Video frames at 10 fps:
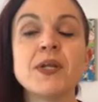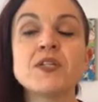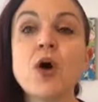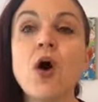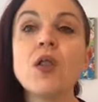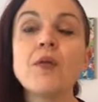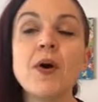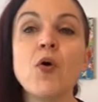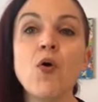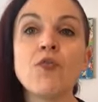but it's all
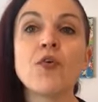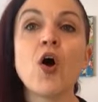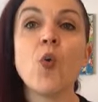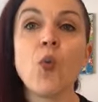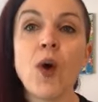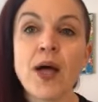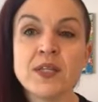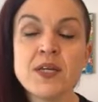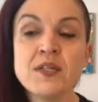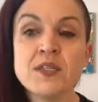about overall
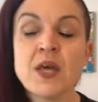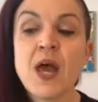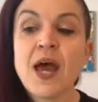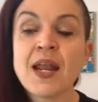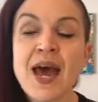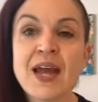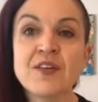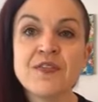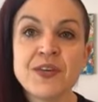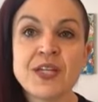wellness and
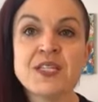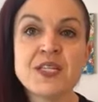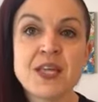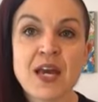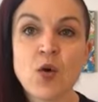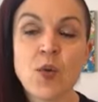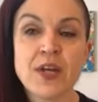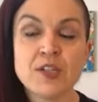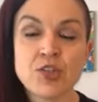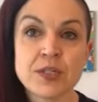adding fitness to that
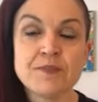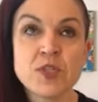equation.